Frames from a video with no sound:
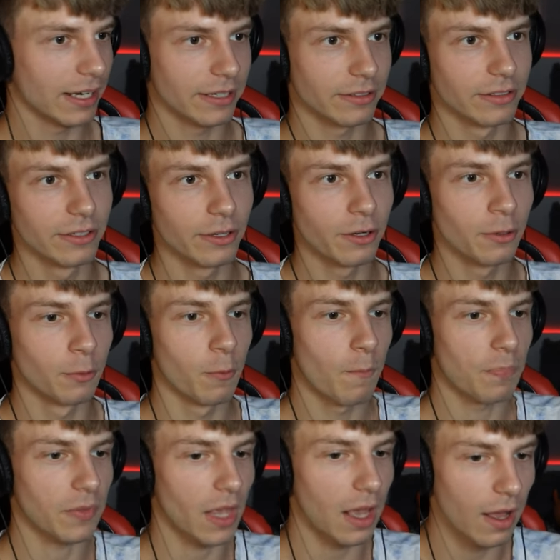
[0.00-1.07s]
I don't
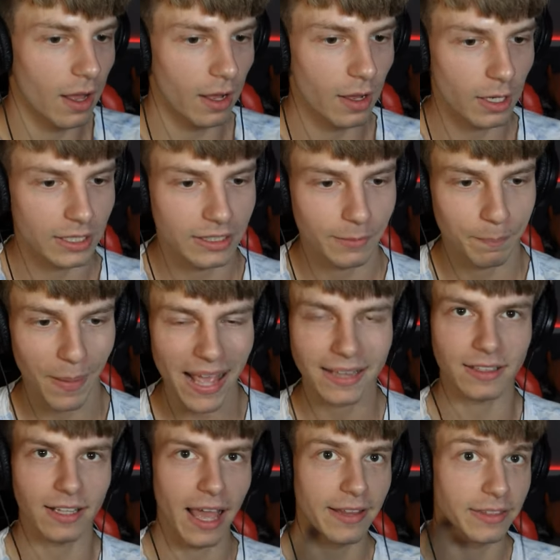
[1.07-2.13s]
know.
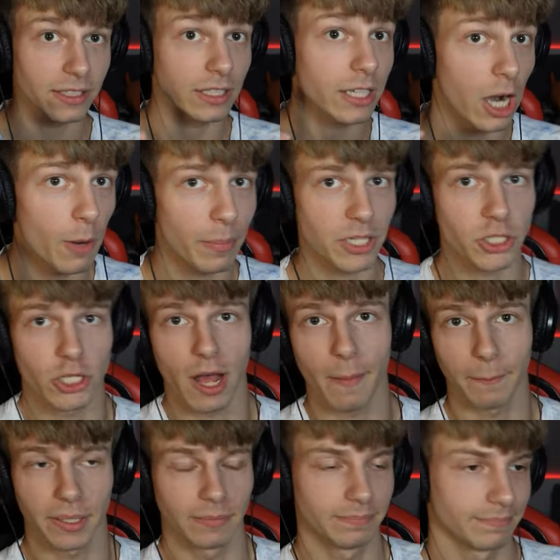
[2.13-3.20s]
Battle at the garbage
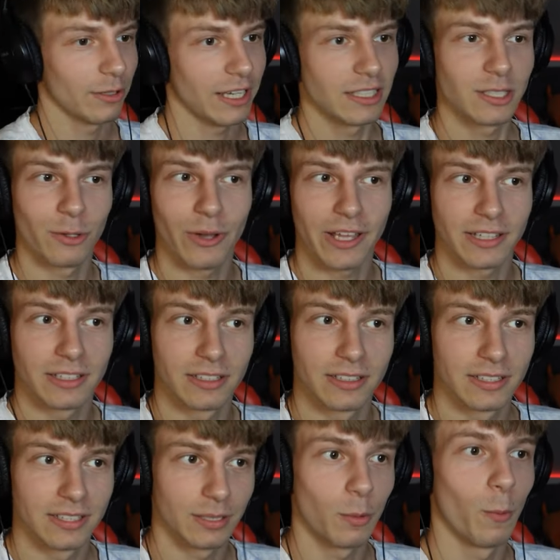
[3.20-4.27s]
dump. Okay, so
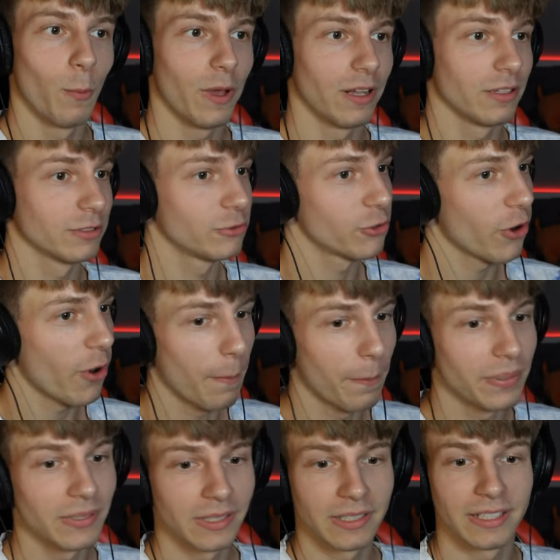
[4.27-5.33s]
it will
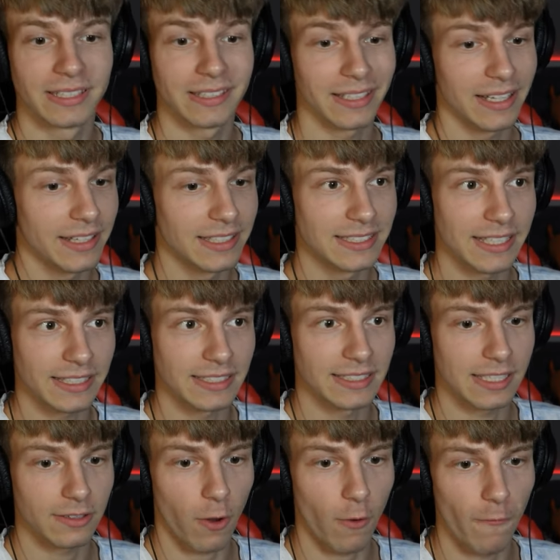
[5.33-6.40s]
drop in the
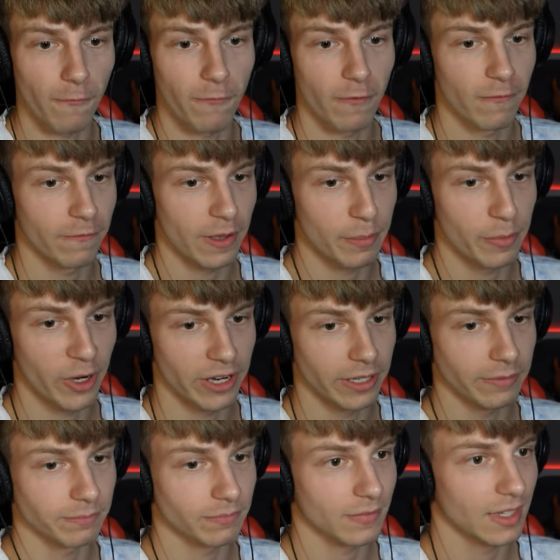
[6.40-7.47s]
16th of
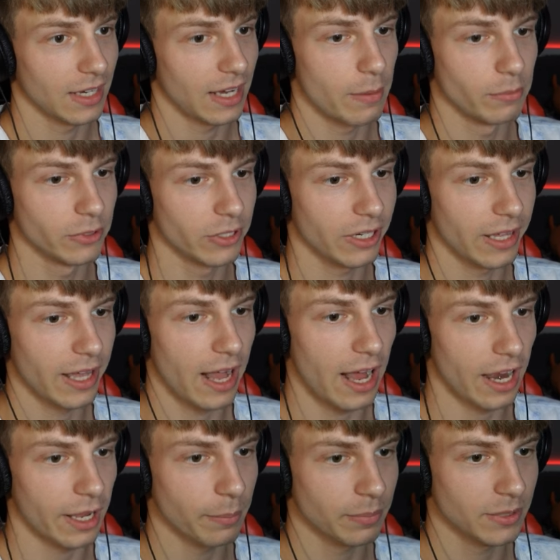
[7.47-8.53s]
February. I'm really
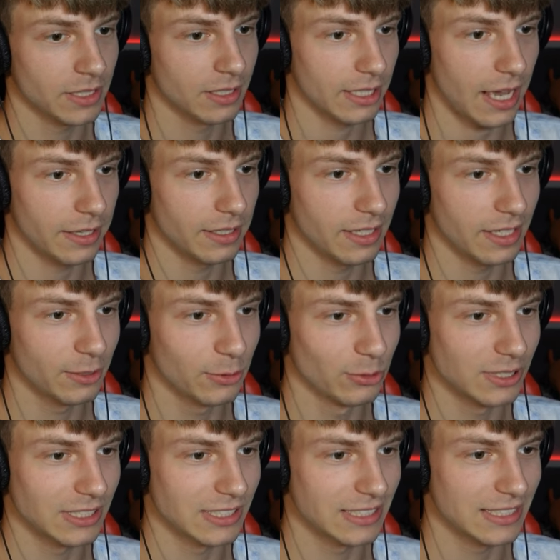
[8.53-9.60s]
hyped, but I need to
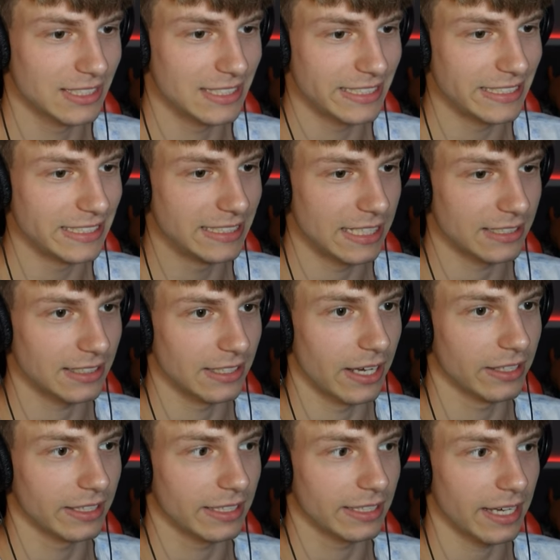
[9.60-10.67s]
see that
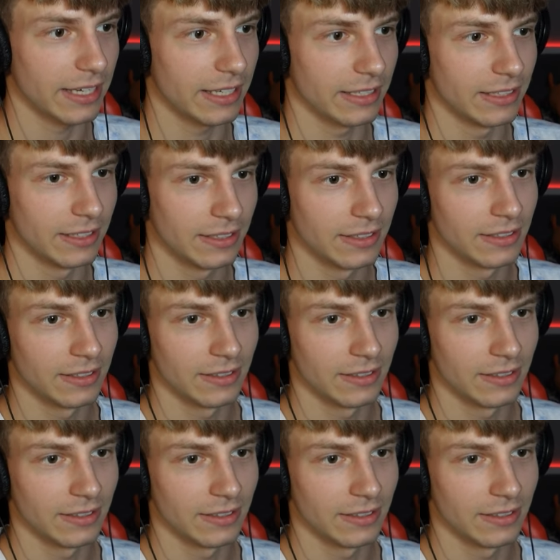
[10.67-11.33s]
again.